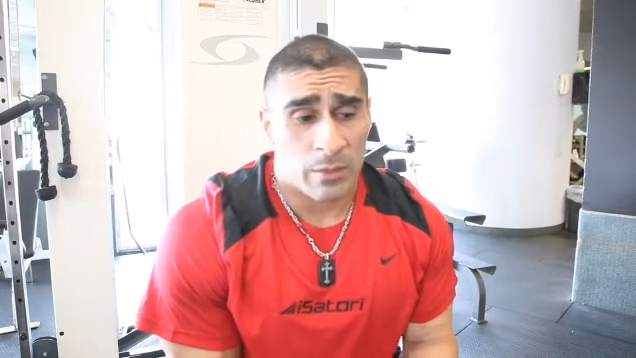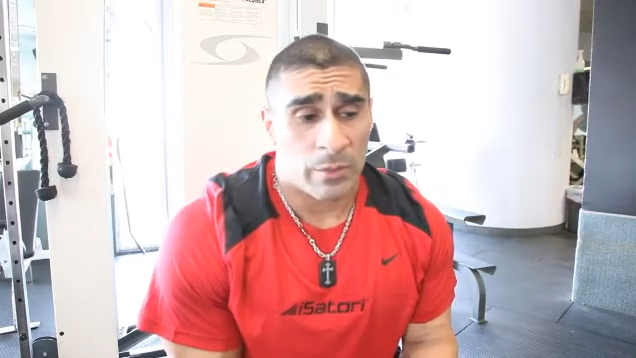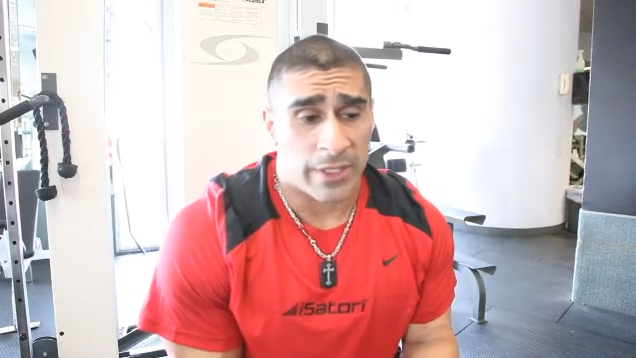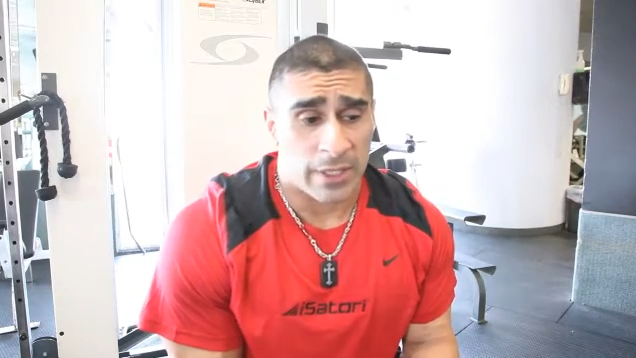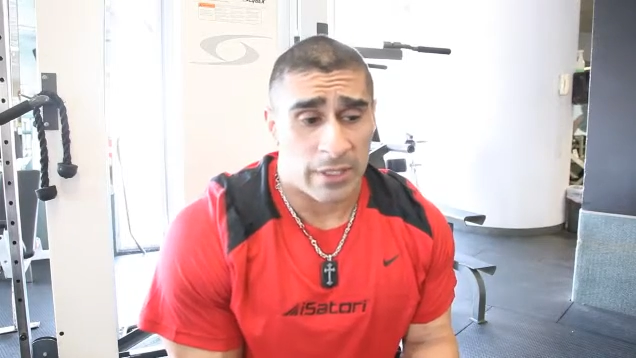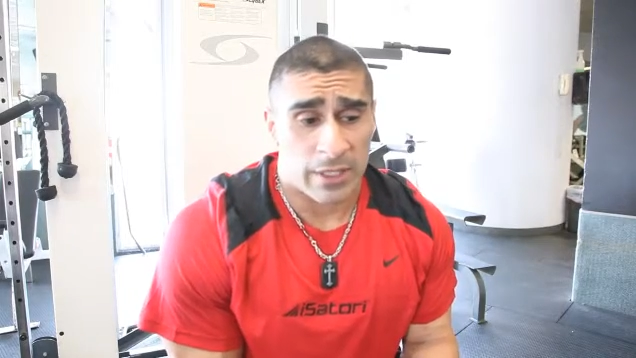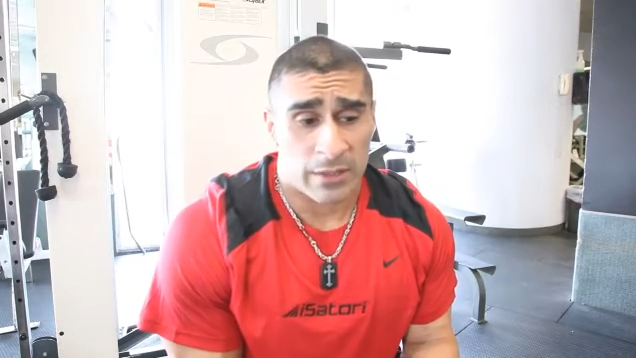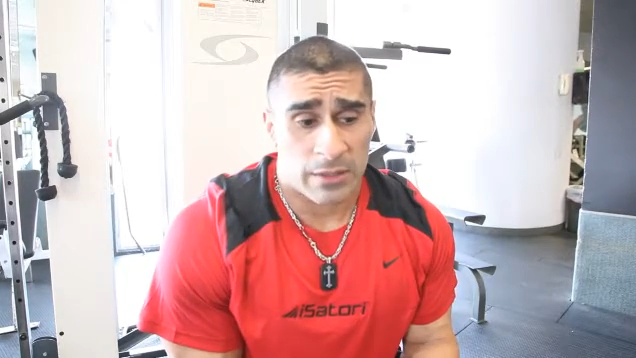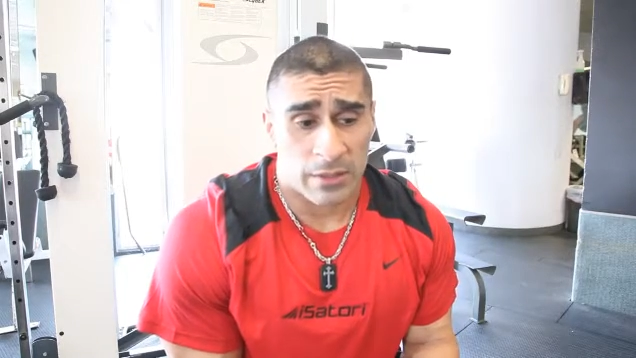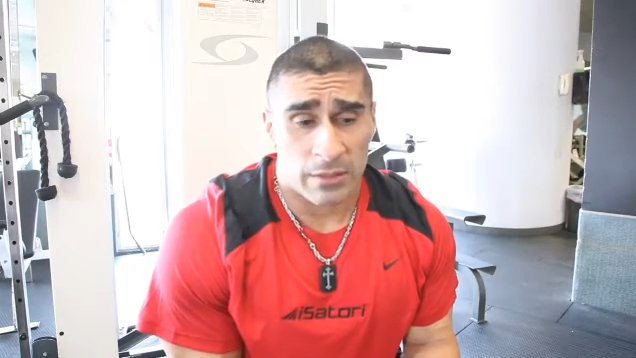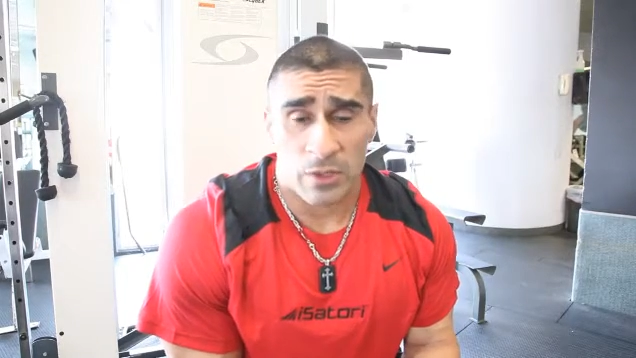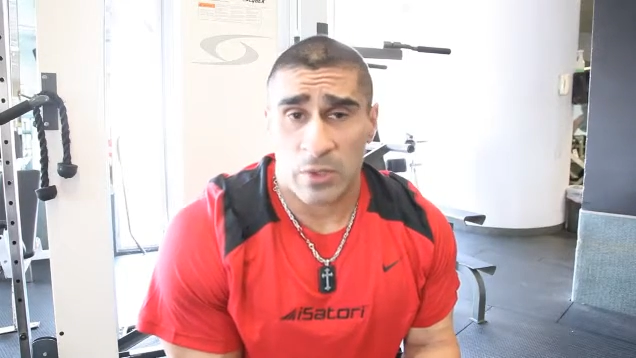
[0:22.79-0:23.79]
We can hit
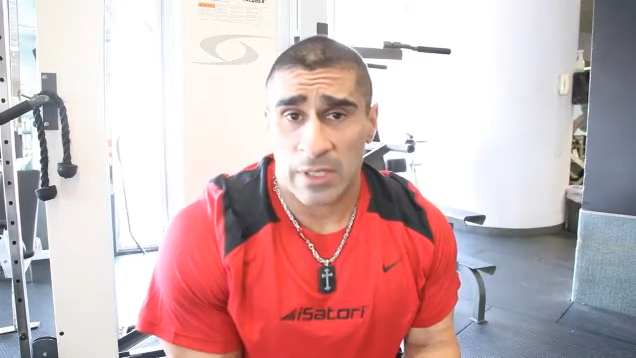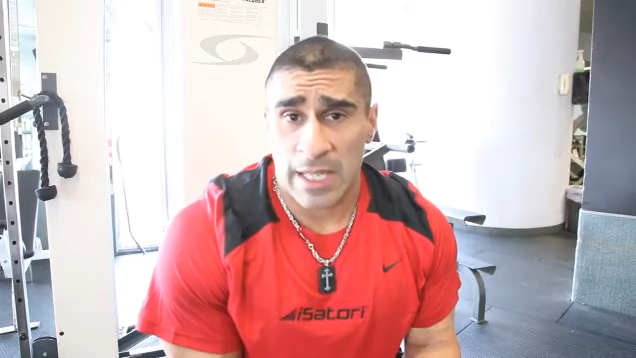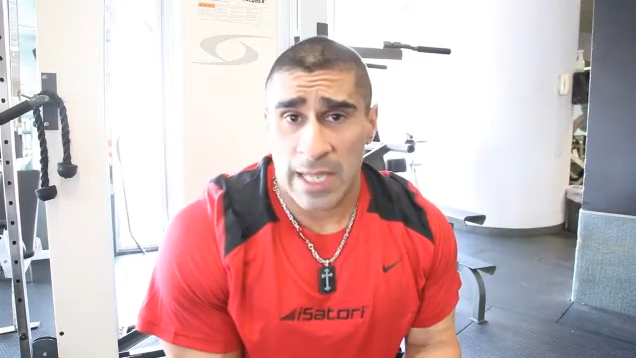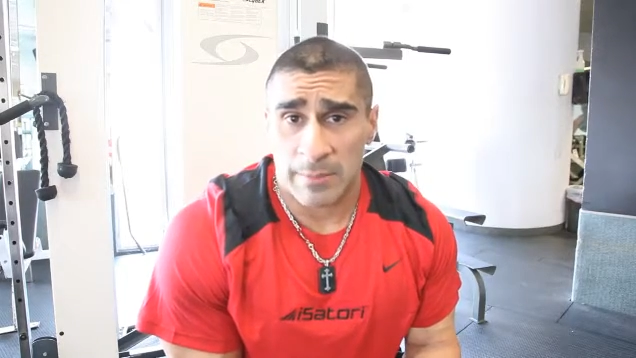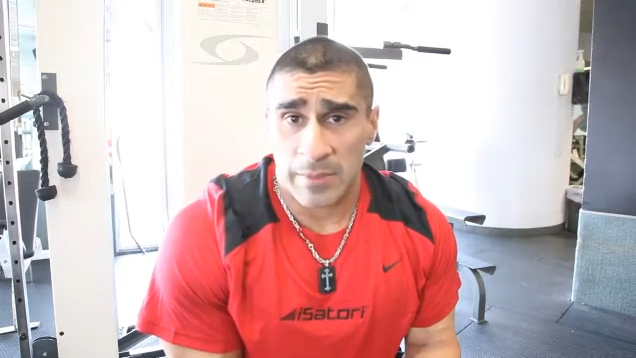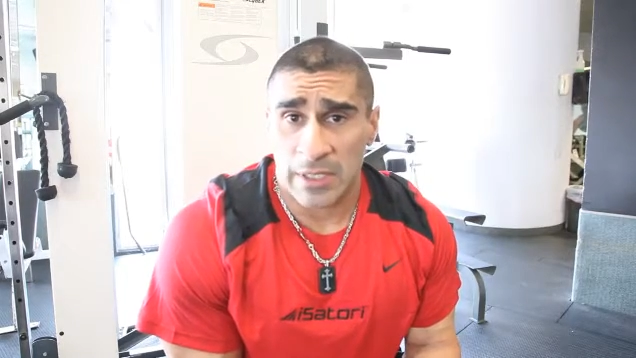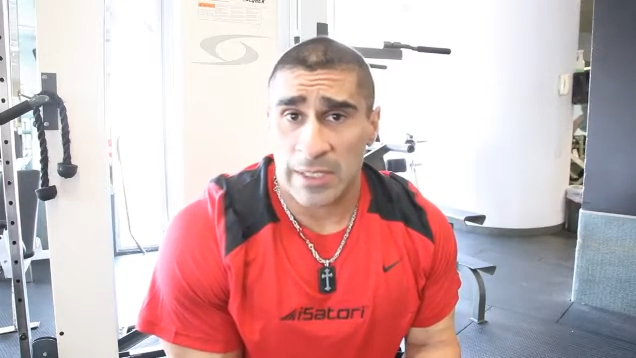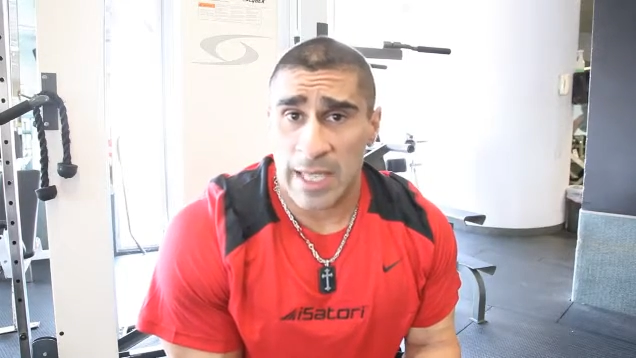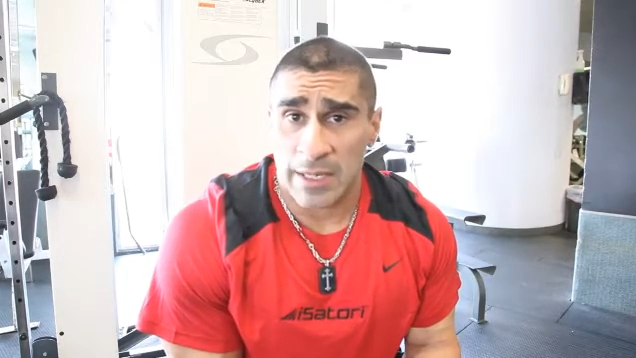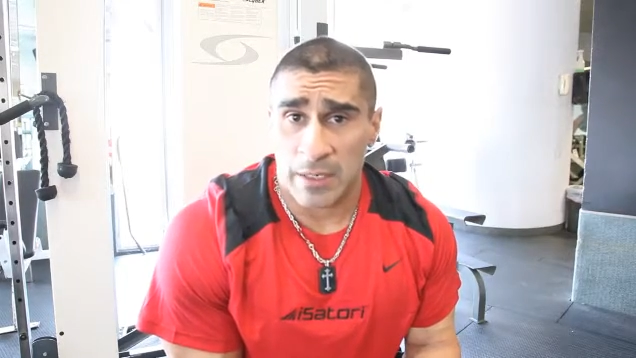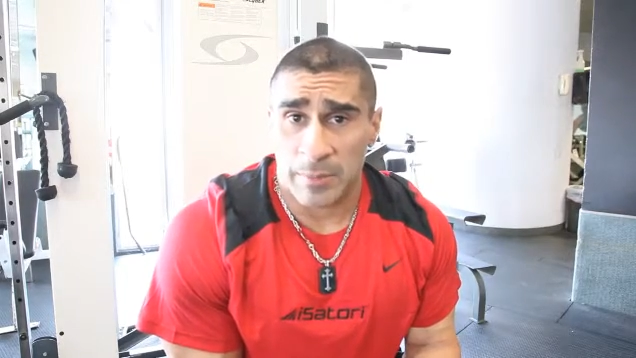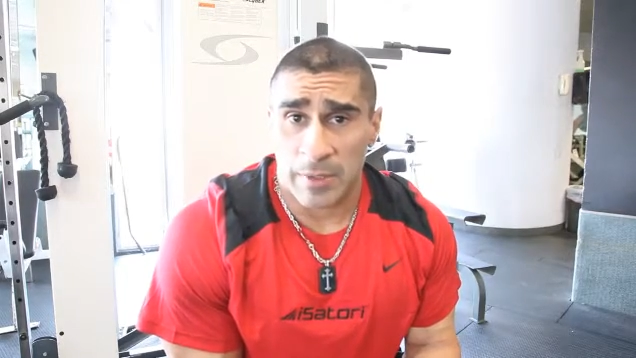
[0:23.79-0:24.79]
the lower lat, mid
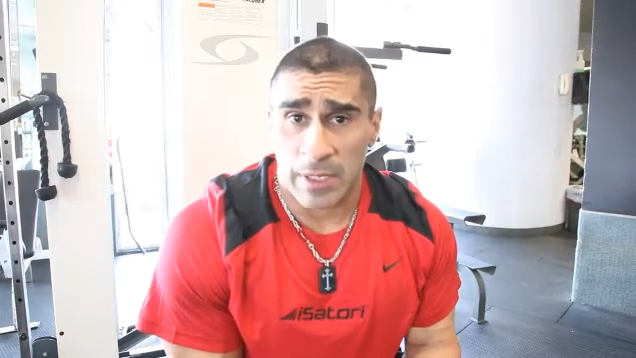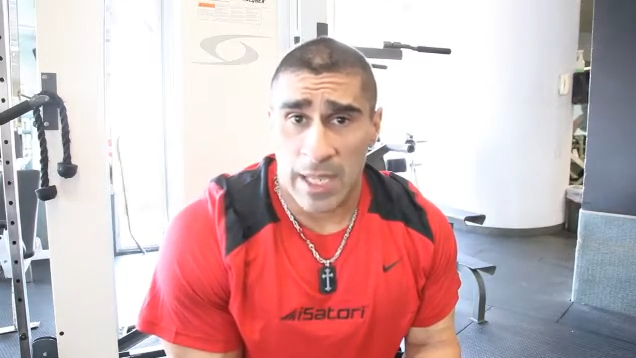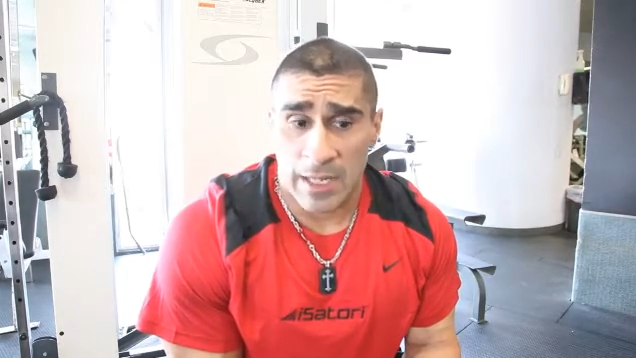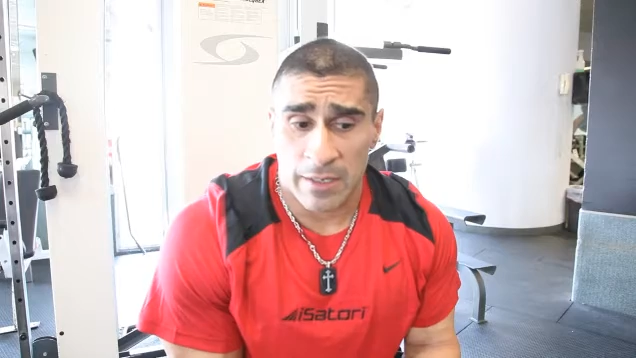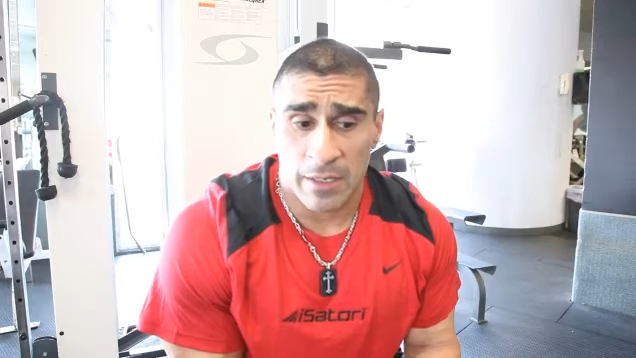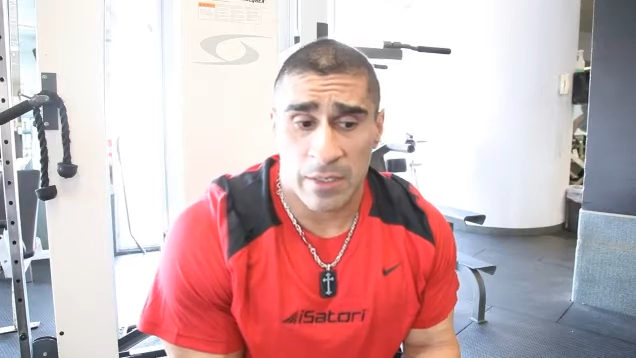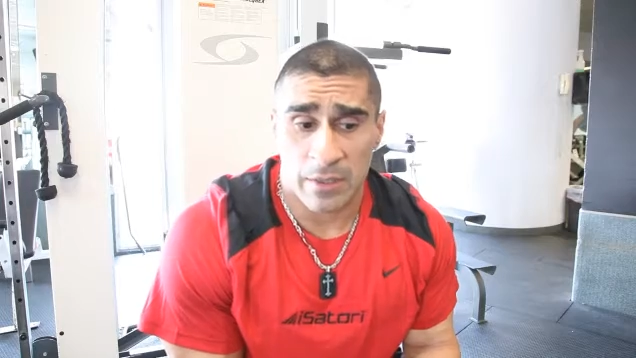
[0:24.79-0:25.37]
lat, upper lat,